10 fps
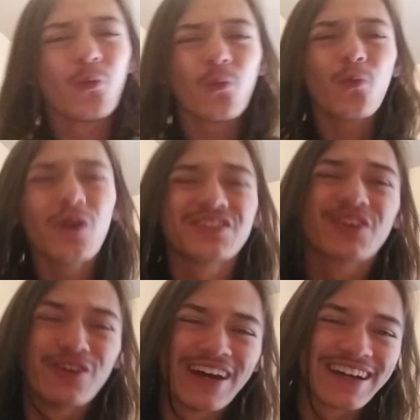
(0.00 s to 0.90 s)
What is
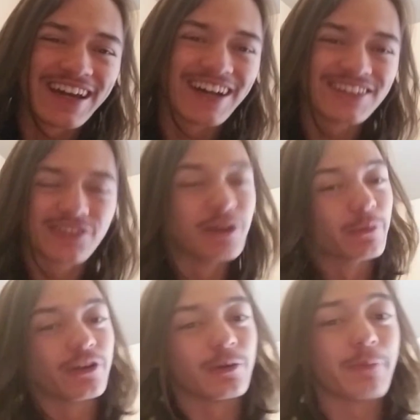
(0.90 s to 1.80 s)
going on, guys?
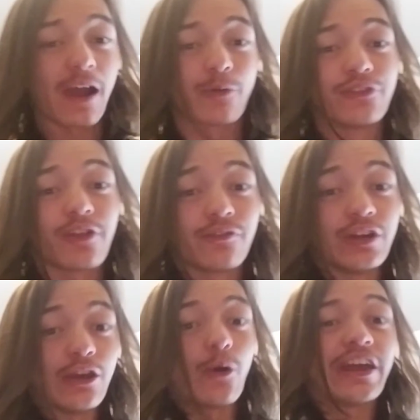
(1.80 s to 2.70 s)
Kramer here, back with another
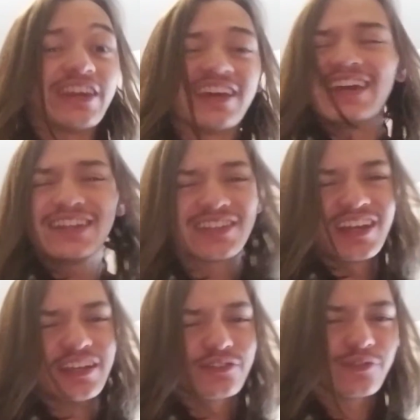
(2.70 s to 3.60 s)
video, and in
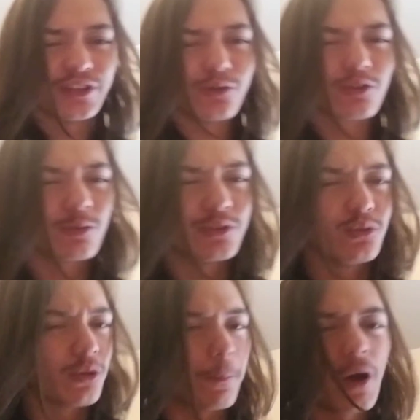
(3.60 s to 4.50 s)
today's video we're going to be
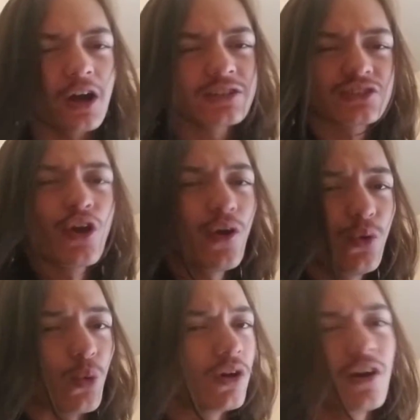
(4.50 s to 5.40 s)
doing the part
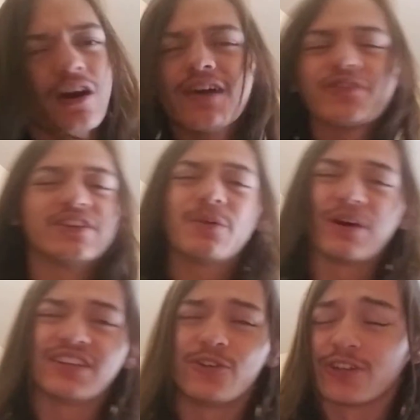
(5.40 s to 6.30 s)
2 of the Dead
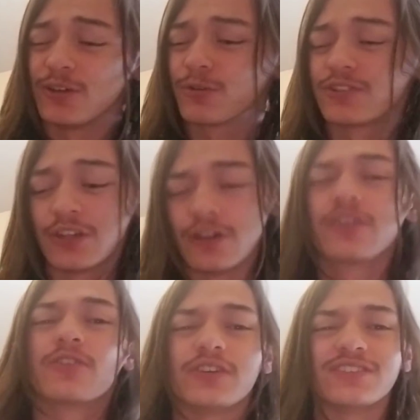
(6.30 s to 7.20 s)
by Daylight killer
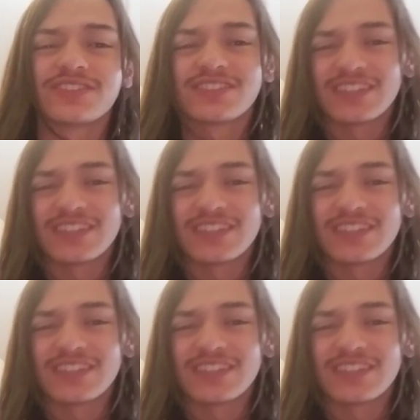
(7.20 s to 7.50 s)
tier list.